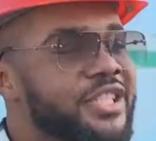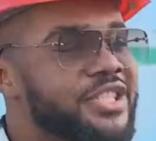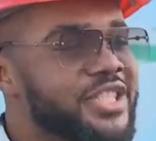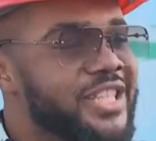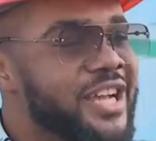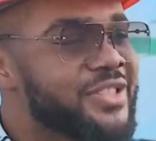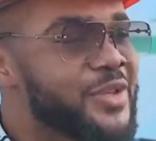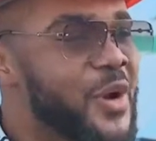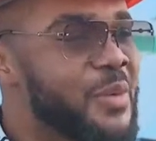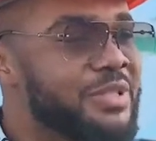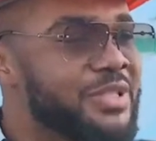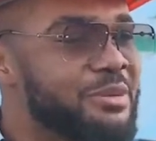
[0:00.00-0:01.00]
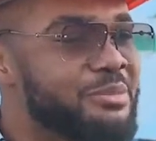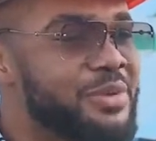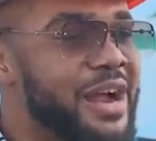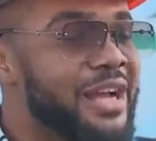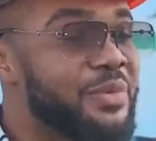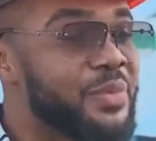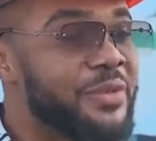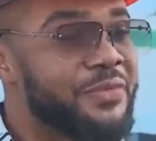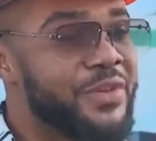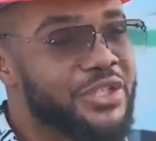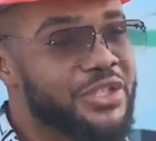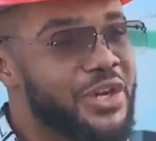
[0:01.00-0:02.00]
GTEX Home is a brand with
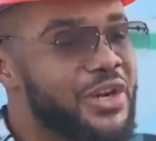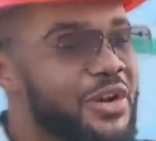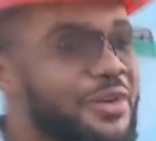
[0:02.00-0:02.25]
vision